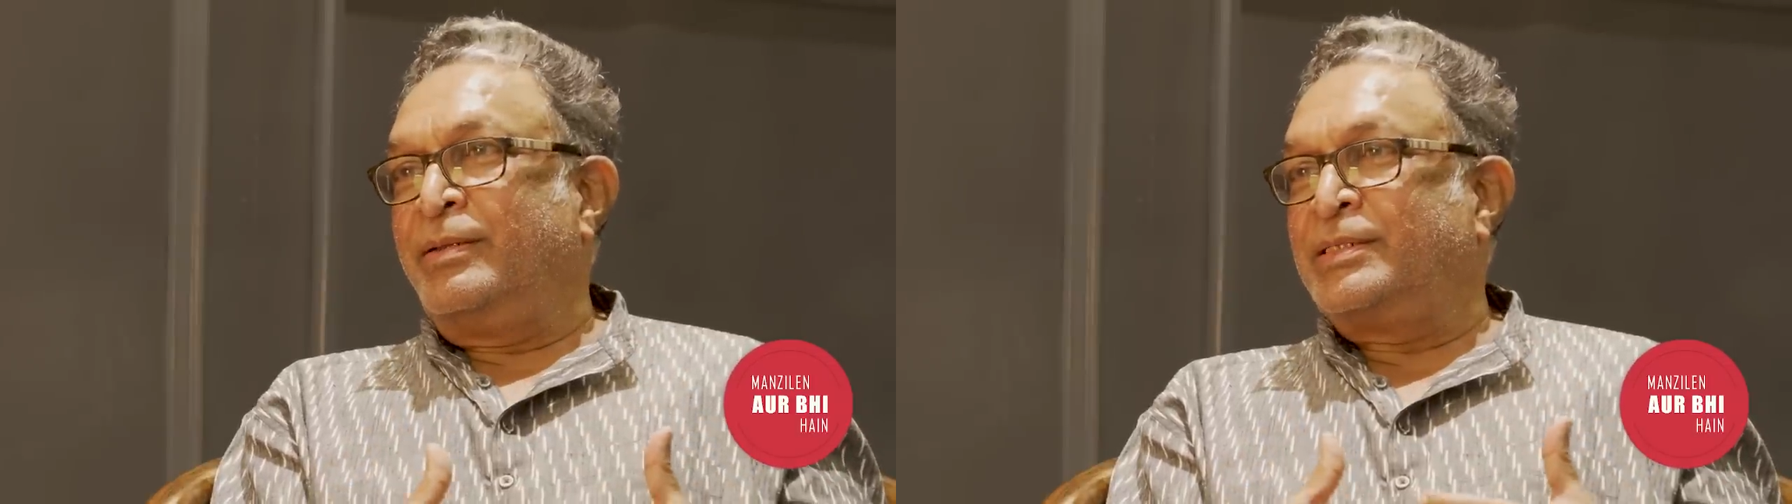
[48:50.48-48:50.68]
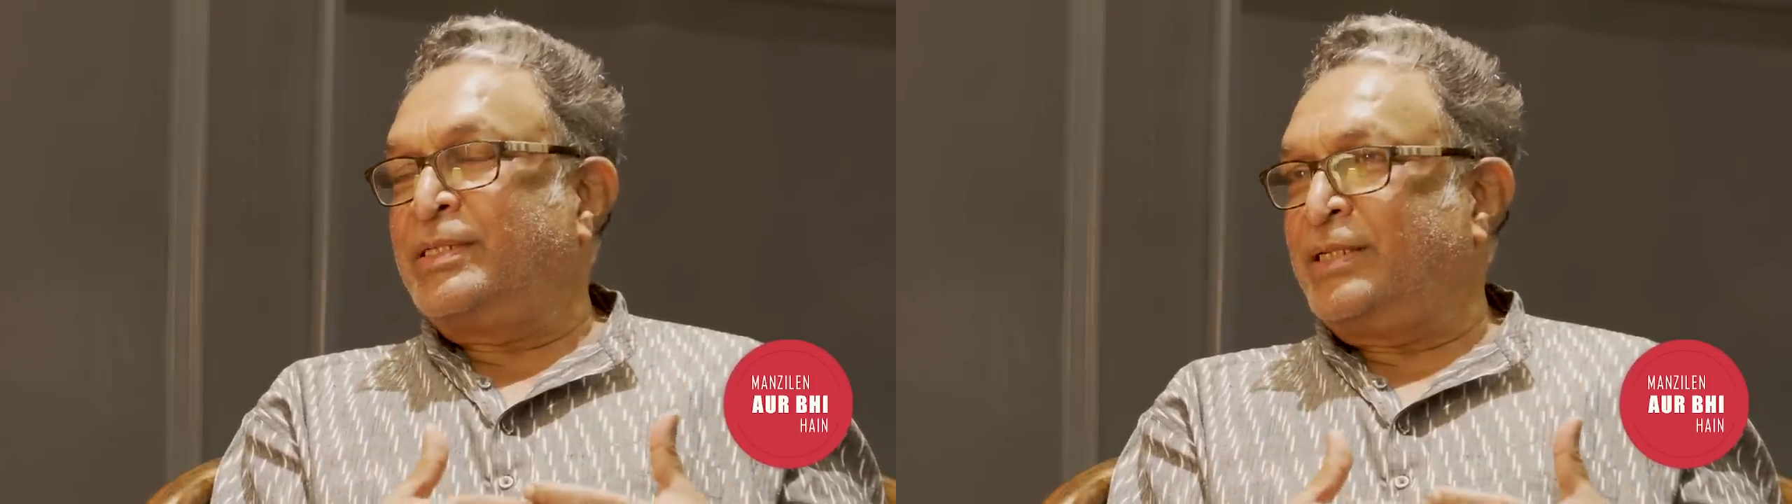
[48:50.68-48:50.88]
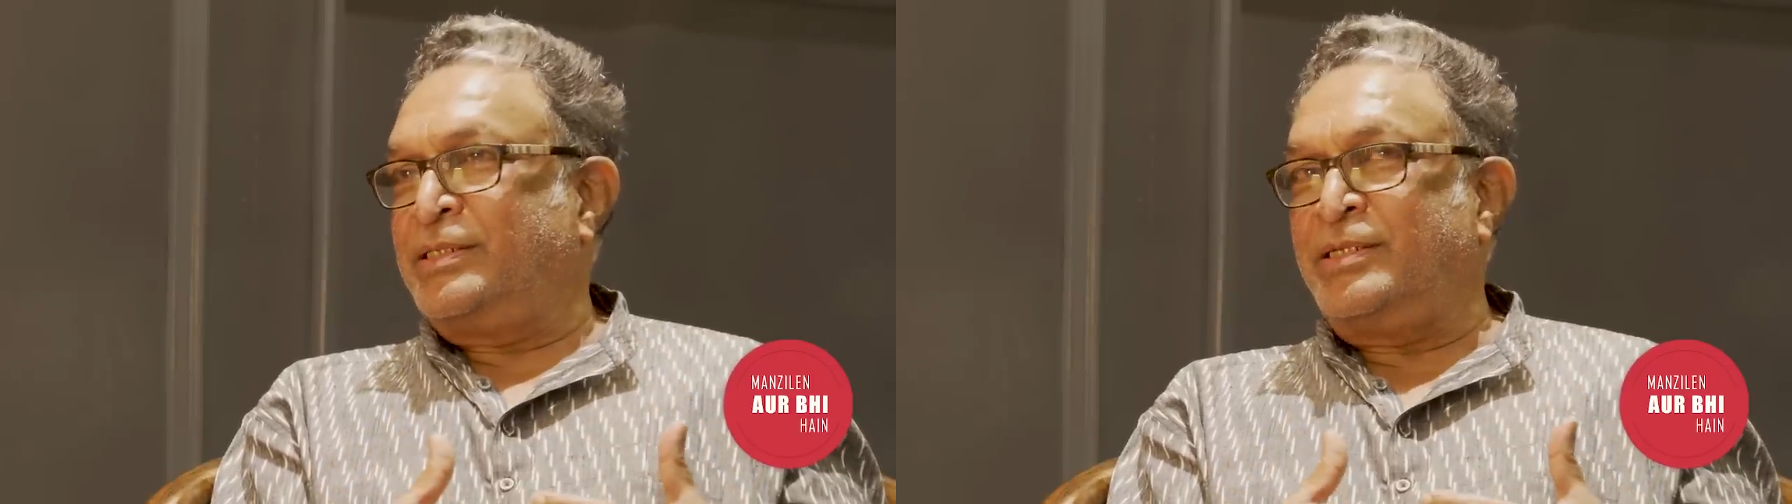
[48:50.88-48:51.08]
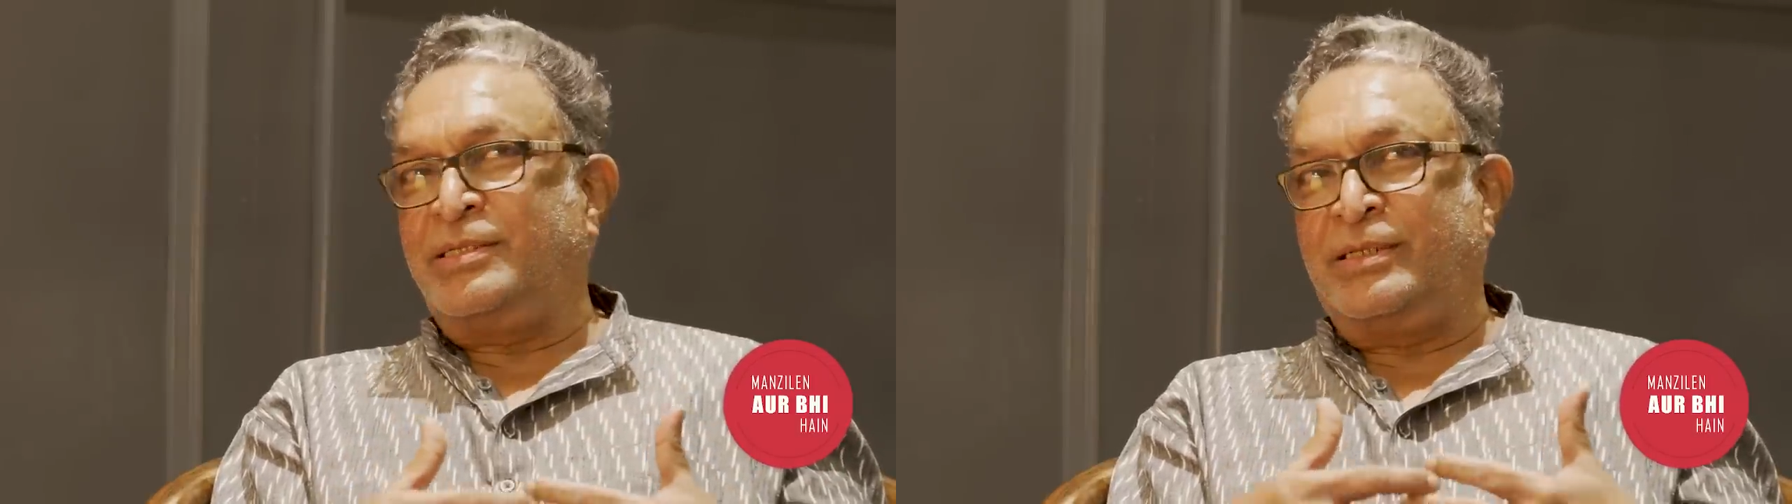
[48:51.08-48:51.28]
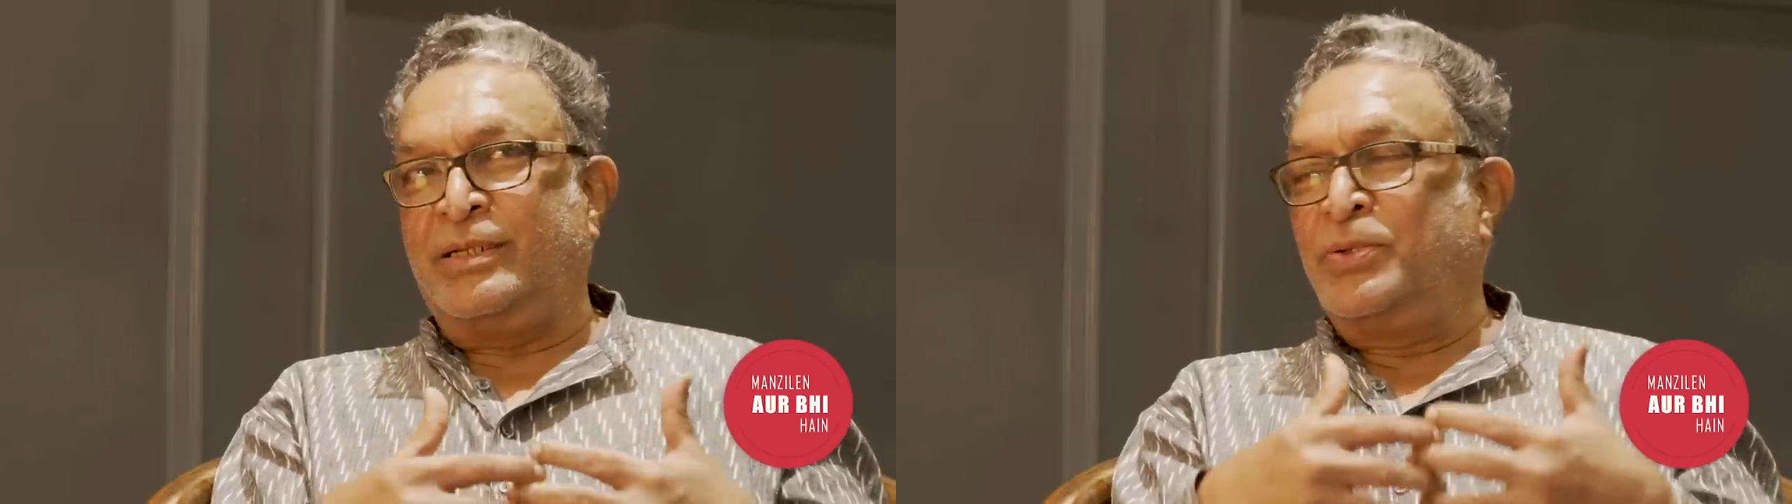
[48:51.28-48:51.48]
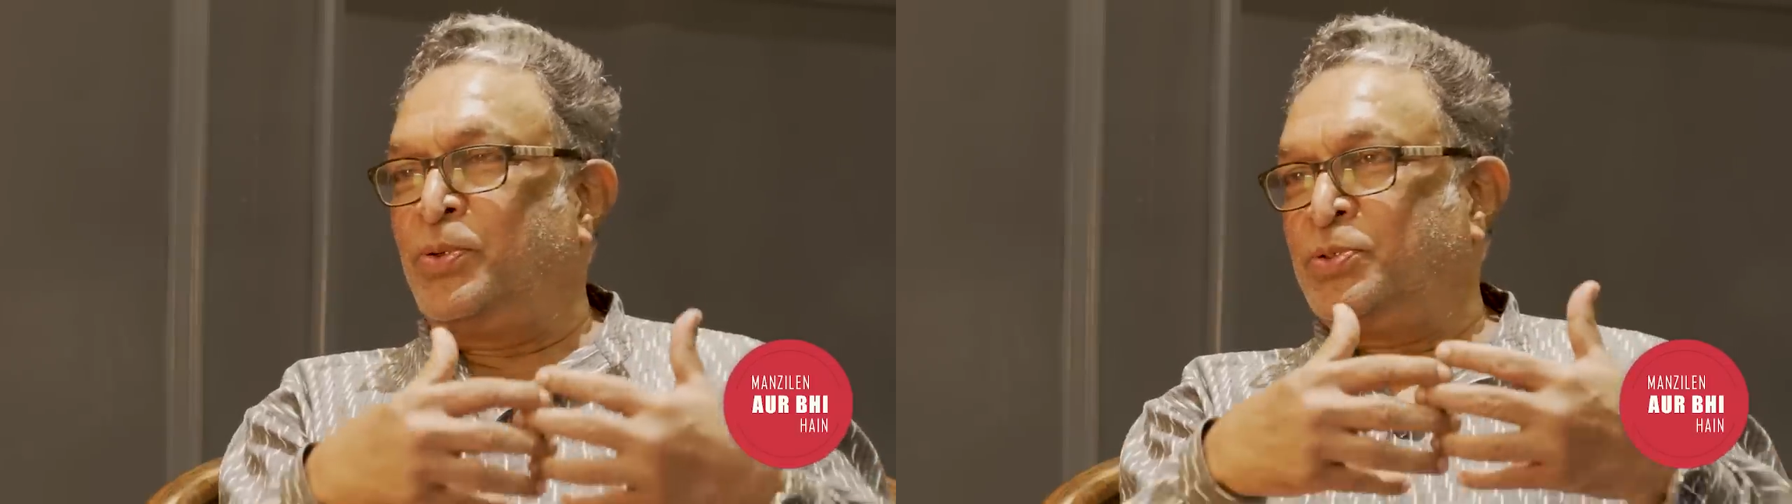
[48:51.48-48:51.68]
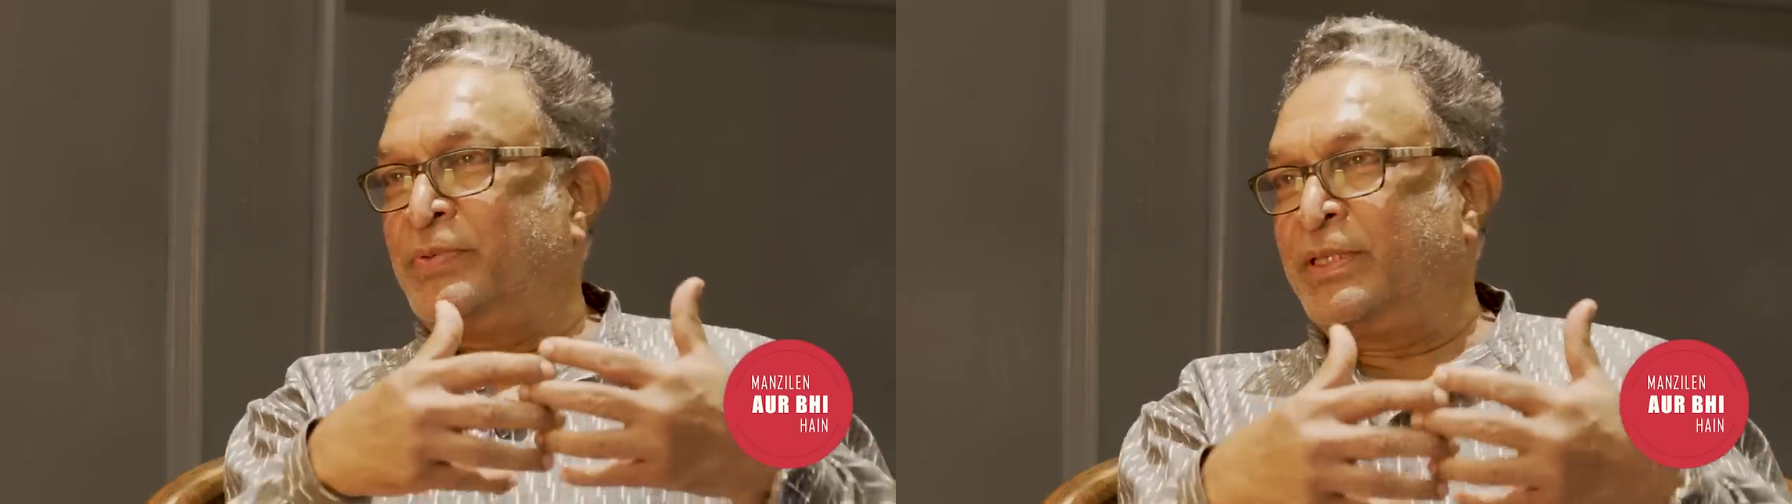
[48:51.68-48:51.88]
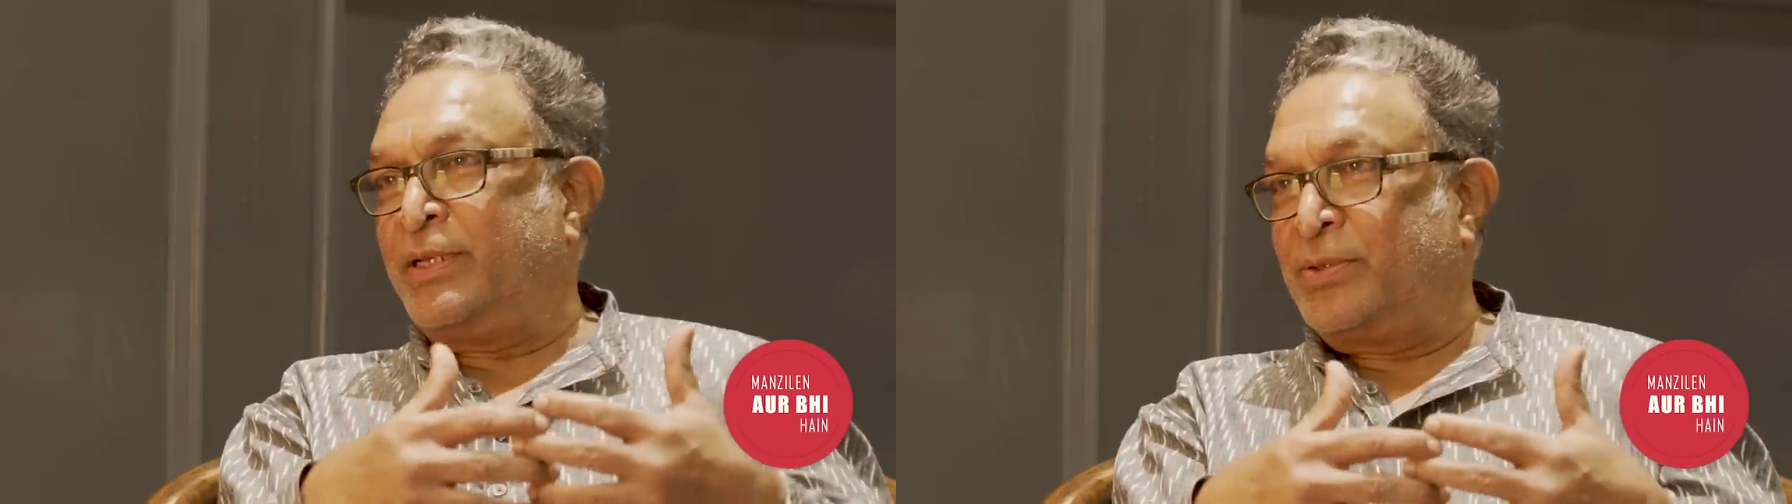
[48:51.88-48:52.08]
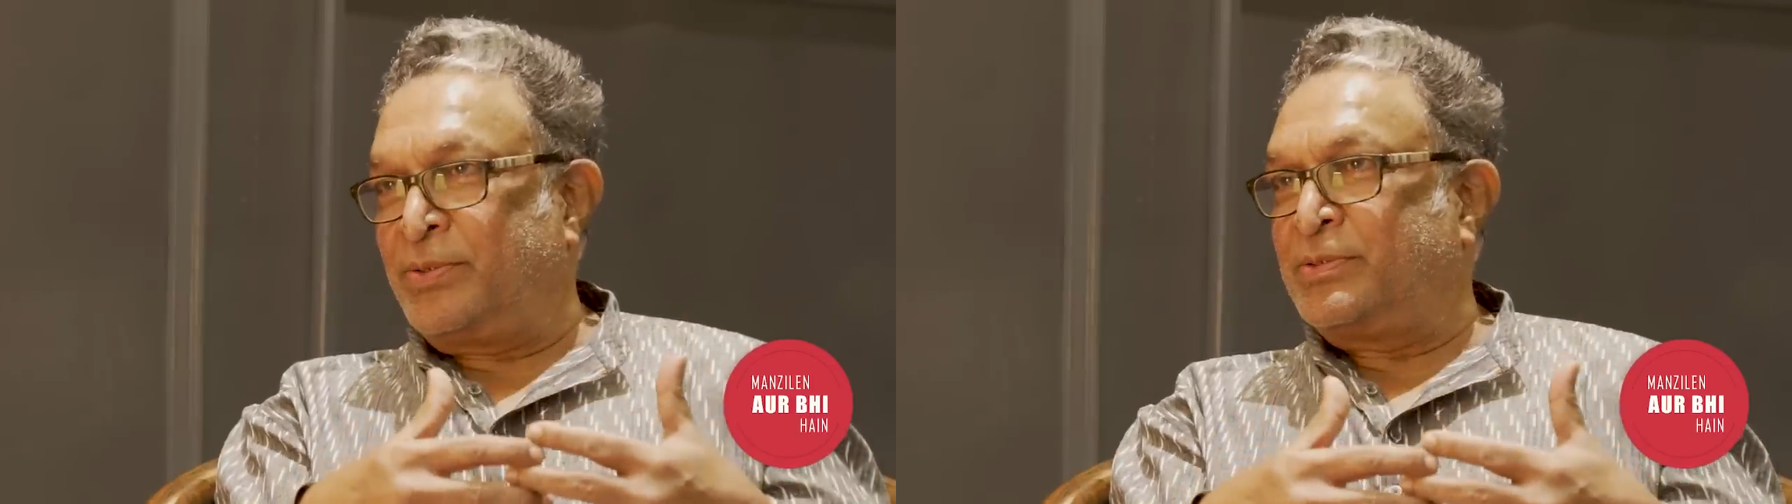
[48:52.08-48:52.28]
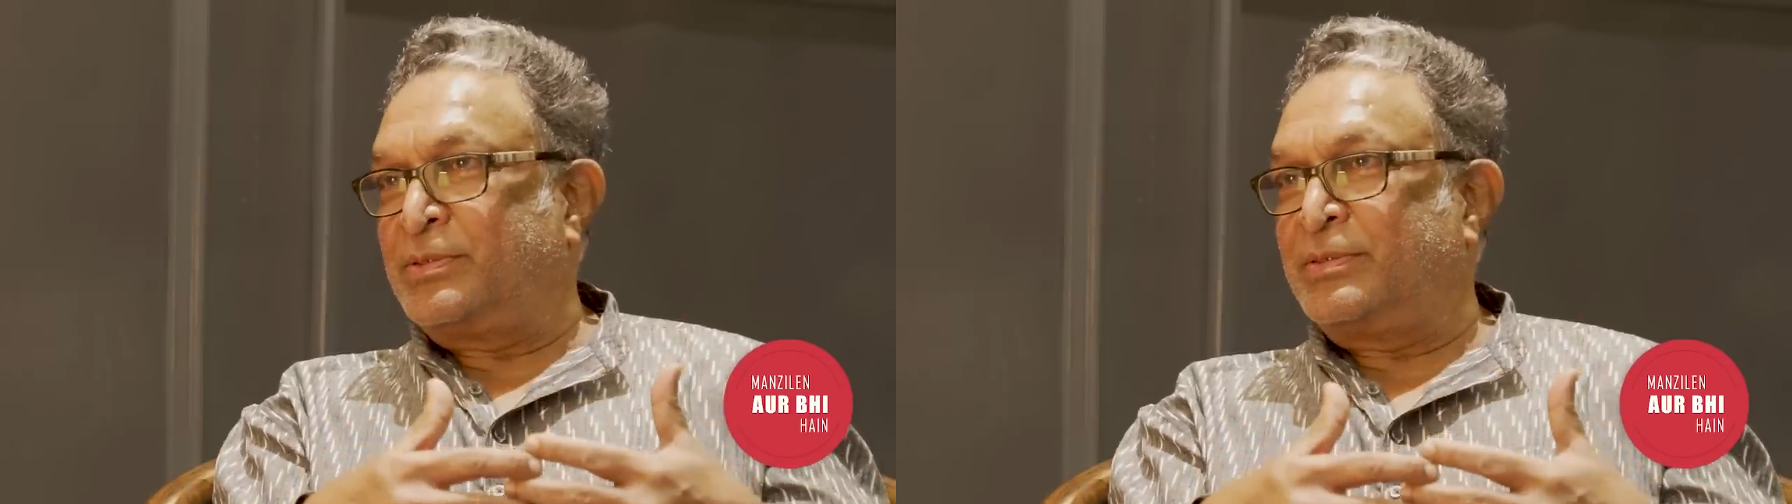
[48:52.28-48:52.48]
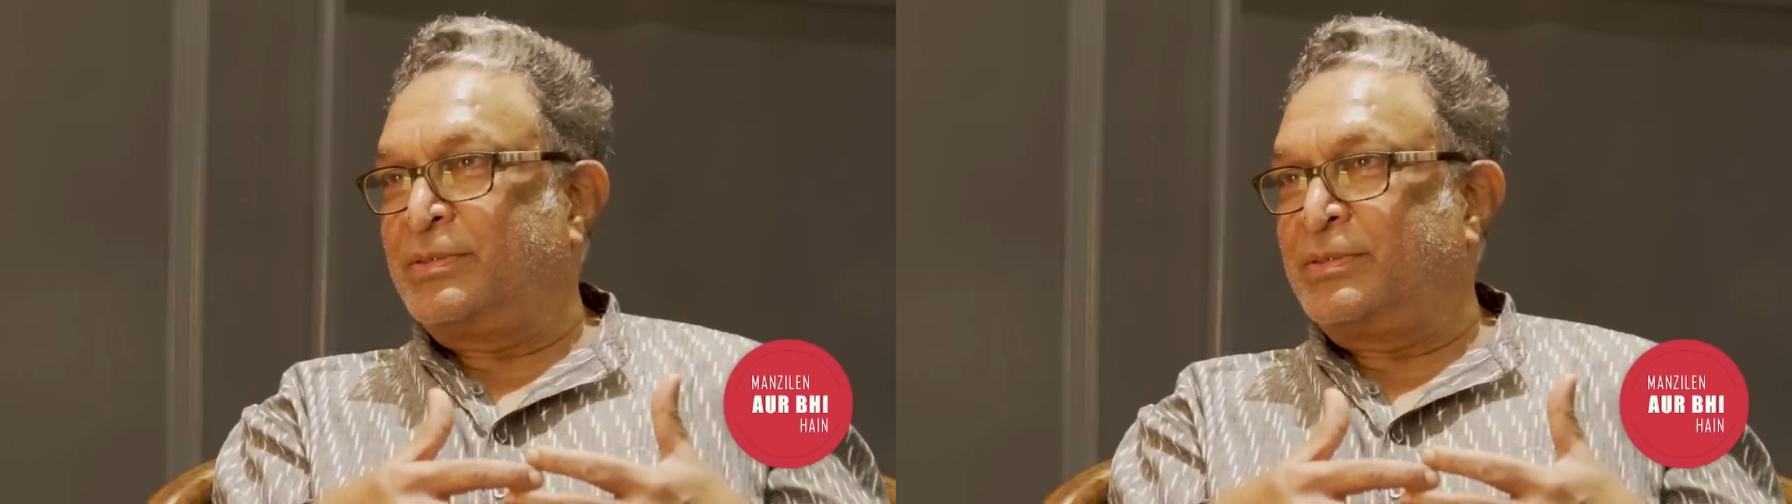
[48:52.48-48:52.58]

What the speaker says: Success, it goes with heroes.